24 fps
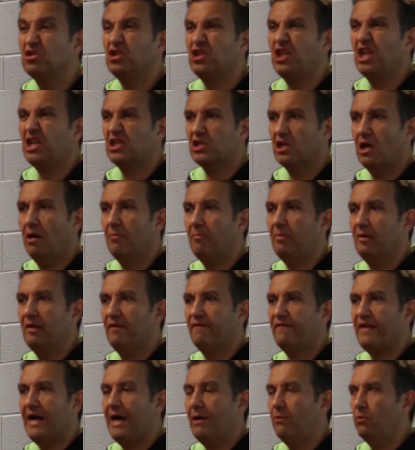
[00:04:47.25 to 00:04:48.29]
Good
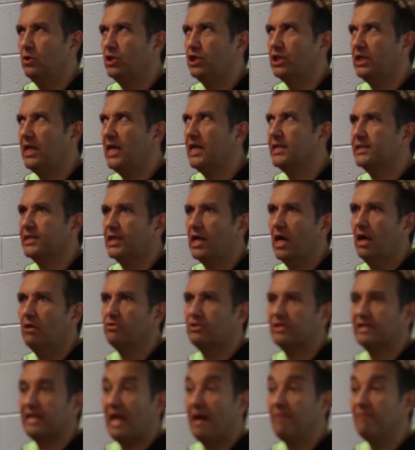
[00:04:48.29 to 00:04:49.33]
example of that was years
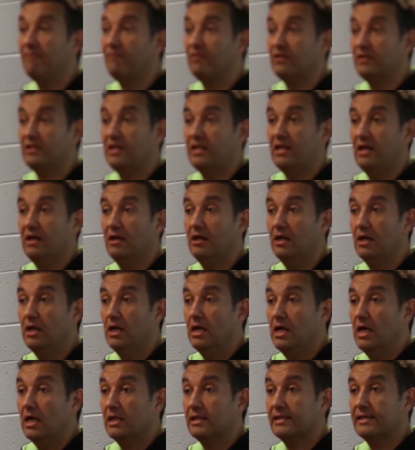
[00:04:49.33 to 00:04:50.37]
ago. Stanford did a
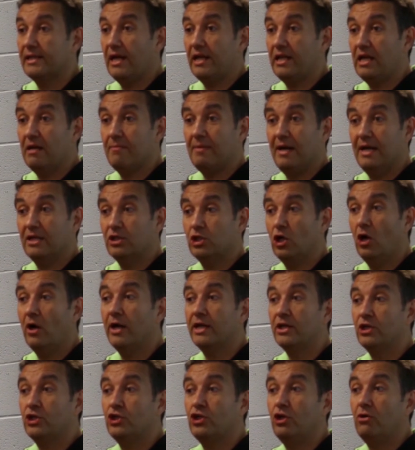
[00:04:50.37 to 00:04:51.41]
study about
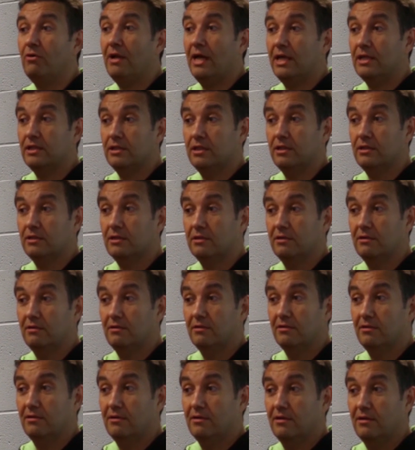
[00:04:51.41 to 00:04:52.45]
tying shoelaces.
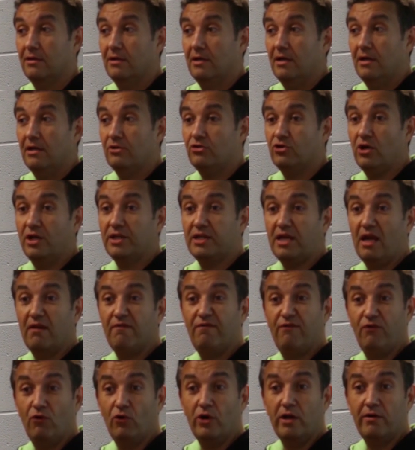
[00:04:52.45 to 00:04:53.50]
Tried to
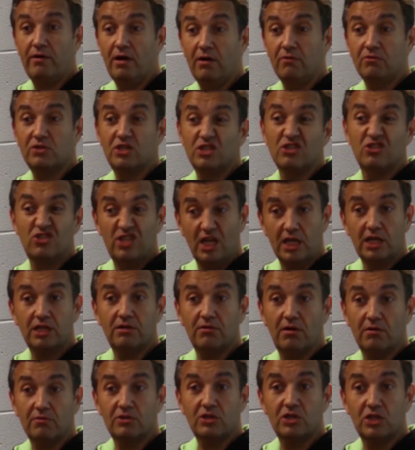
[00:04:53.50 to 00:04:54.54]
get four-year-olds and
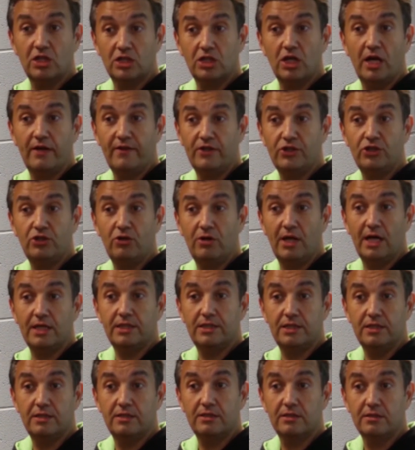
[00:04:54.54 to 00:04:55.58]
six-year-olds to tie their
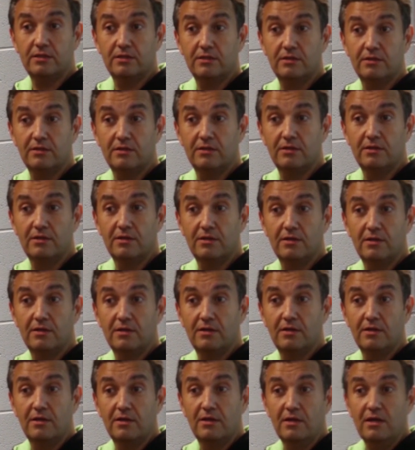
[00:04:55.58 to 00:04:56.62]
shoelaces.
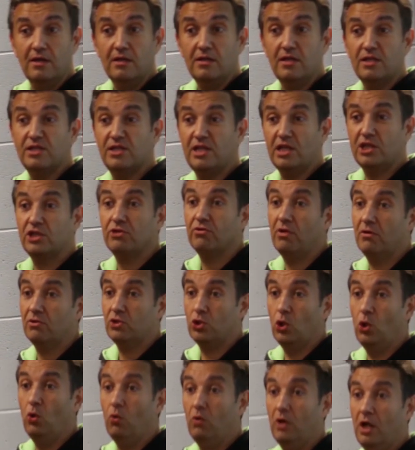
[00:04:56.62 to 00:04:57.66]
The
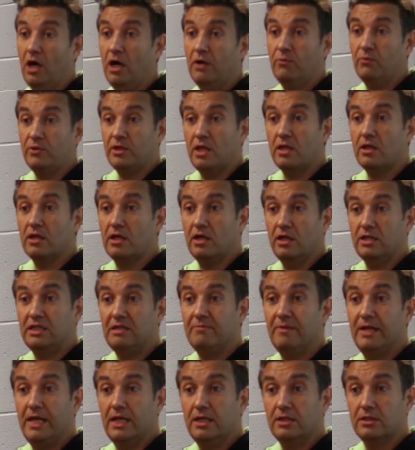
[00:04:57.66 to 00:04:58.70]
six-year-olds all learned within
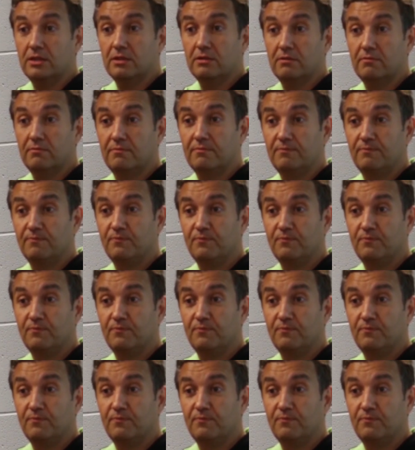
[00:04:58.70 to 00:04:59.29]
30 minutes.